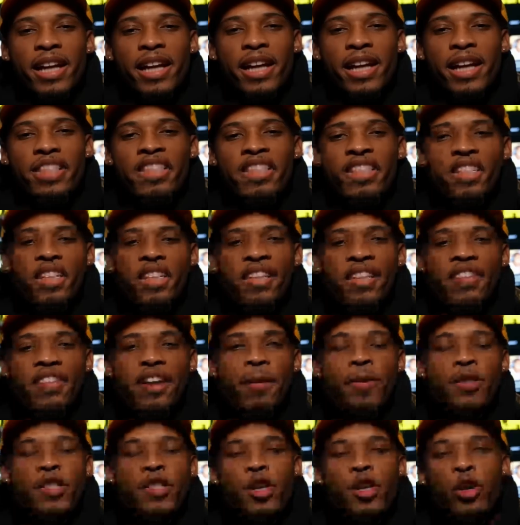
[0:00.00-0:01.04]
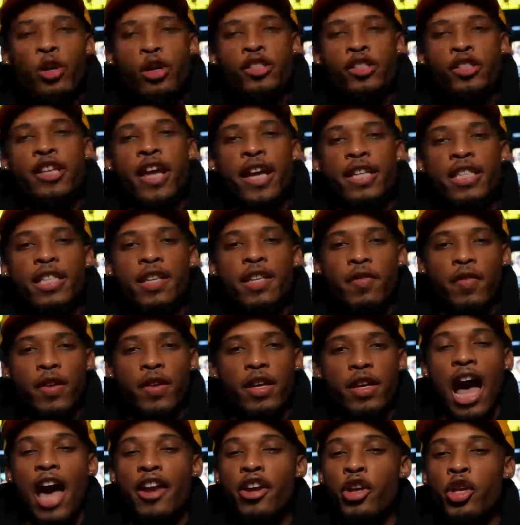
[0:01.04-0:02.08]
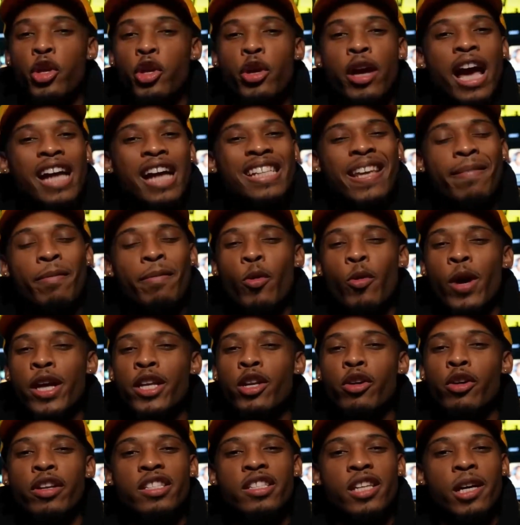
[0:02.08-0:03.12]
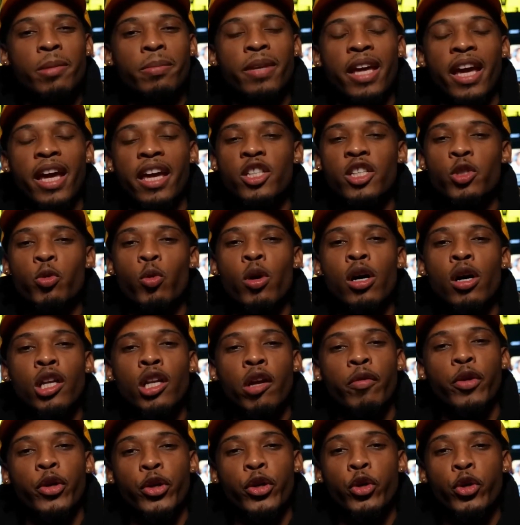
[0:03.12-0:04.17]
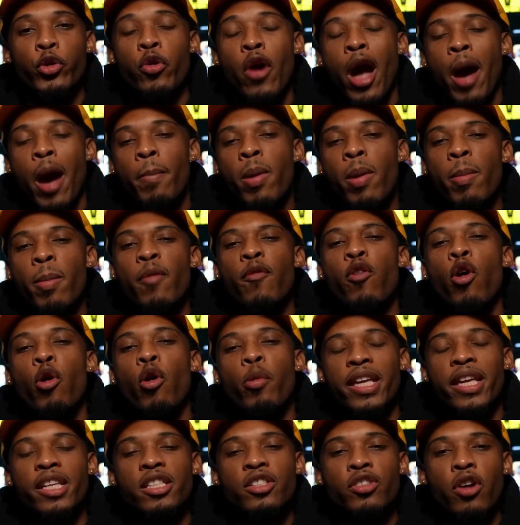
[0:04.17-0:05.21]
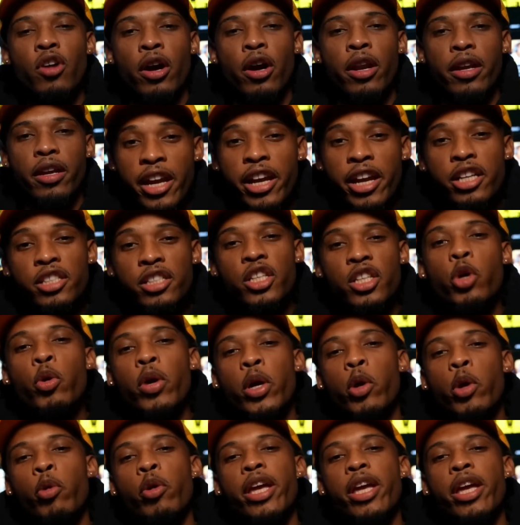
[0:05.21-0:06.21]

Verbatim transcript: Welcome back to another episode on Jack TV. I know you guys have been waiting on this update and it's well overdue, but before we get started, here's a